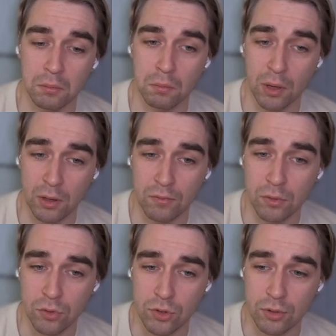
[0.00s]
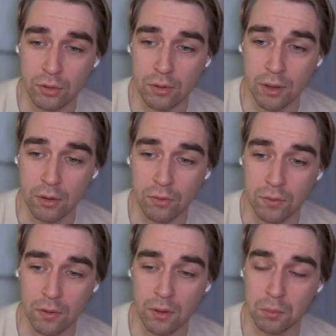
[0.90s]
my convolutional layer
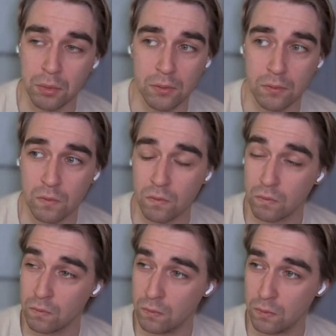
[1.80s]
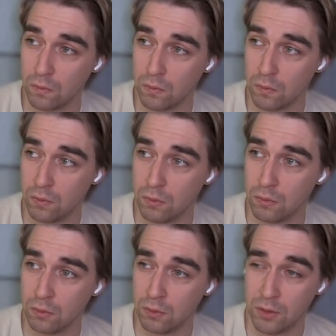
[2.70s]
that I built,
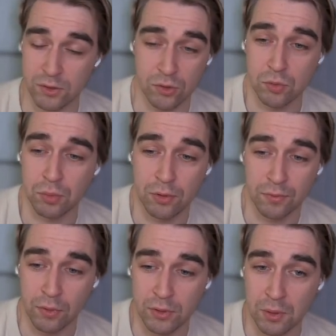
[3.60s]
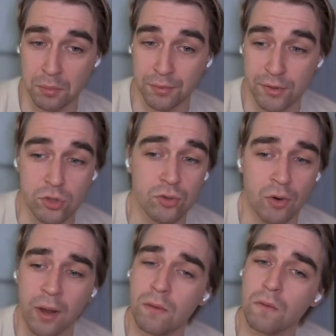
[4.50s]
it doesn't support, for example, the
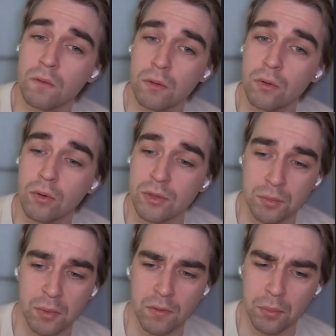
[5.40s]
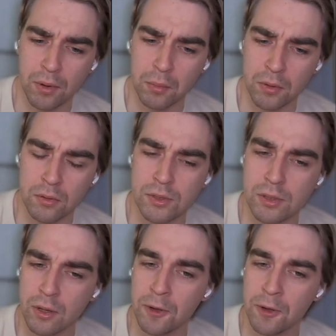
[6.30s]
stride or some other parameters